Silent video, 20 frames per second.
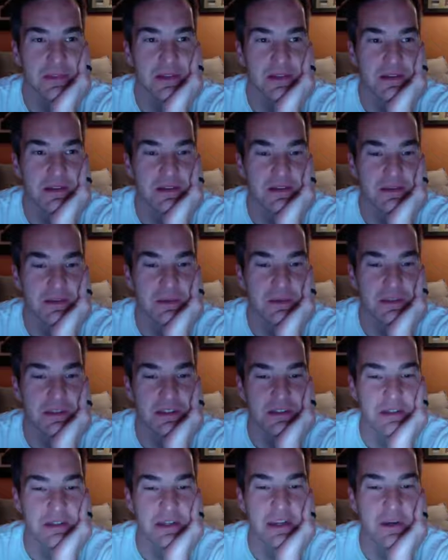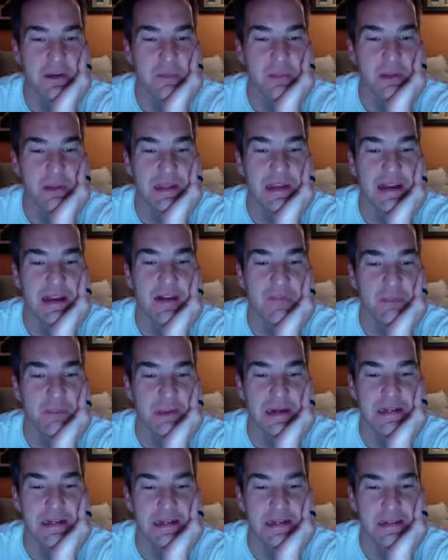So let's look at your playoff
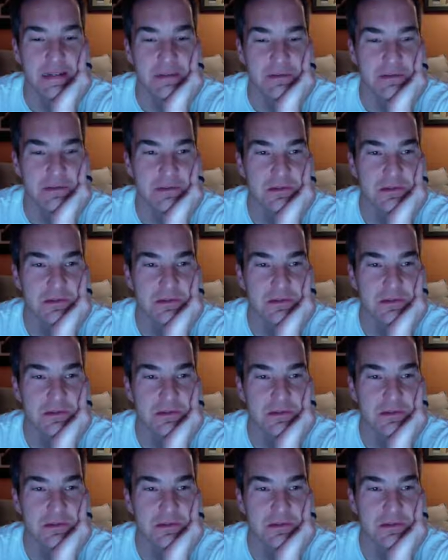breakdowns.